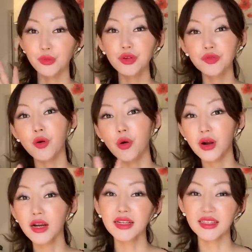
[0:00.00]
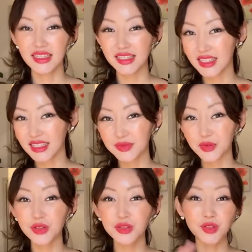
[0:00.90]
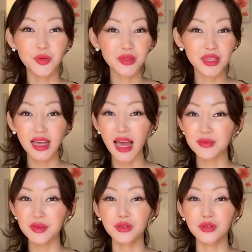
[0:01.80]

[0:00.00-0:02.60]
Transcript: Number four, this is one something I've